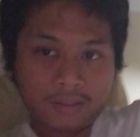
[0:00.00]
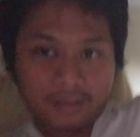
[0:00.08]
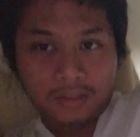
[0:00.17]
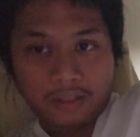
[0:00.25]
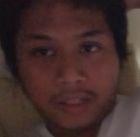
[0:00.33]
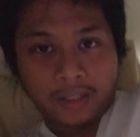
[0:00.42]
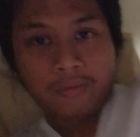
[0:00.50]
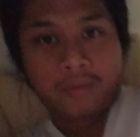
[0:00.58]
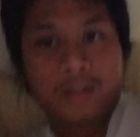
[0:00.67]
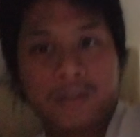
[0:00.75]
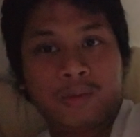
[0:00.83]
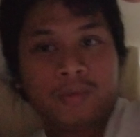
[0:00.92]
Alright, we're
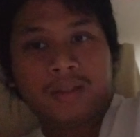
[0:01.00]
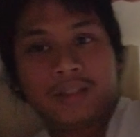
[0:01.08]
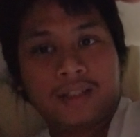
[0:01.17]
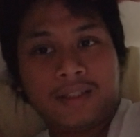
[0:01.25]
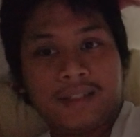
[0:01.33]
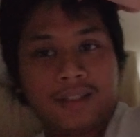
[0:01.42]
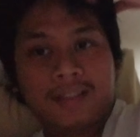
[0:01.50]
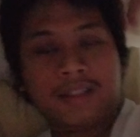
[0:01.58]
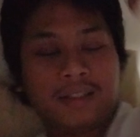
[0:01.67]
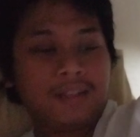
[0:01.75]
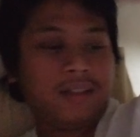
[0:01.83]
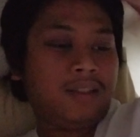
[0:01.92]
doing this
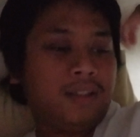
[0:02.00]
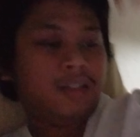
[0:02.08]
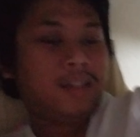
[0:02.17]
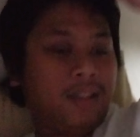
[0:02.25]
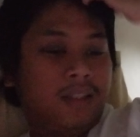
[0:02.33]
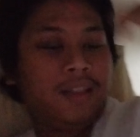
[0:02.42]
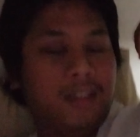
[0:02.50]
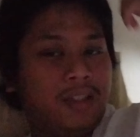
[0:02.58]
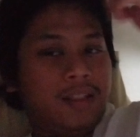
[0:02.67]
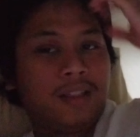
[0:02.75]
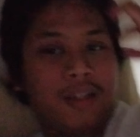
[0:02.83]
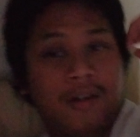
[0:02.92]

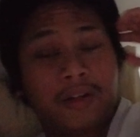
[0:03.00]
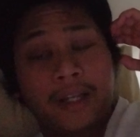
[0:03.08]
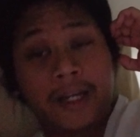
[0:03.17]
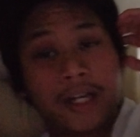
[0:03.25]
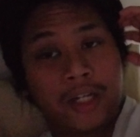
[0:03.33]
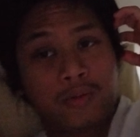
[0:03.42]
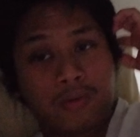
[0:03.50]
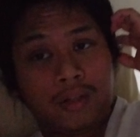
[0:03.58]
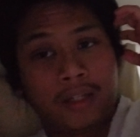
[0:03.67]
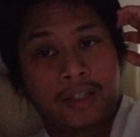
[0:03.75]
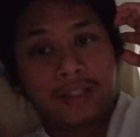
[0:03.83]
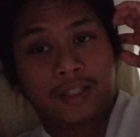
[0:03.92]
all casual
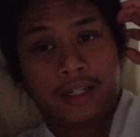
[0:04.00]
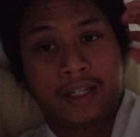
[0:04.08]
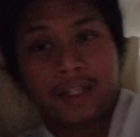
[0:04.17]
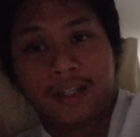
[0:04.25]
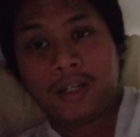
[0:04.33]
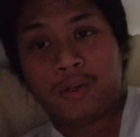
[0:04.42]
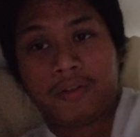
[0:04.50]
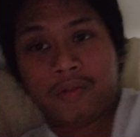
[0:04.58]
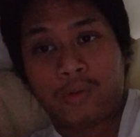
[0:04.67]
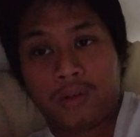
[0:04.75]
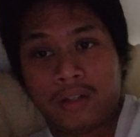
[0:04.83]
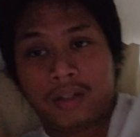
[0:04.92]
like today. Hello,
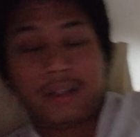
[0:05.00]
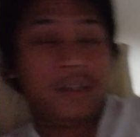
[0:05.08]
everyone.